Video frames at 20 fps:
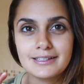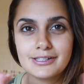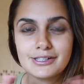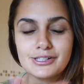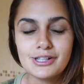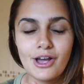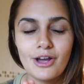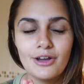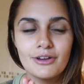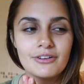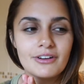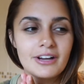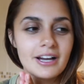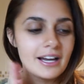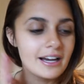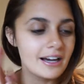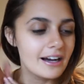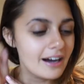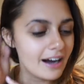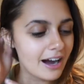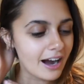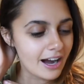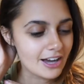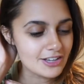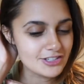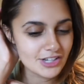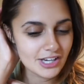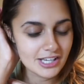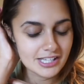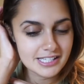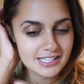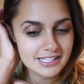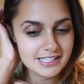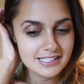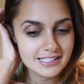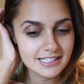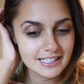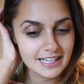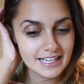So I just